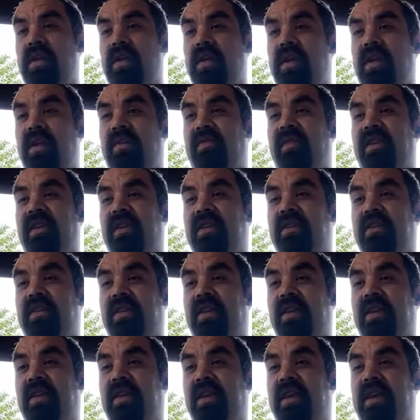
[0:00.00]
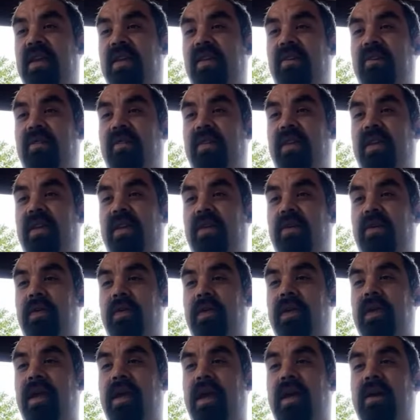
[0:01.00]
and then eventually at the end of the video,
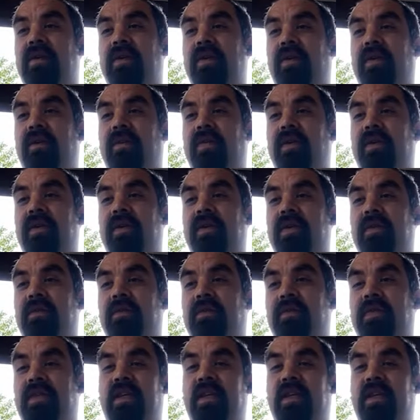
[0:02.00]
he knocked over the jugs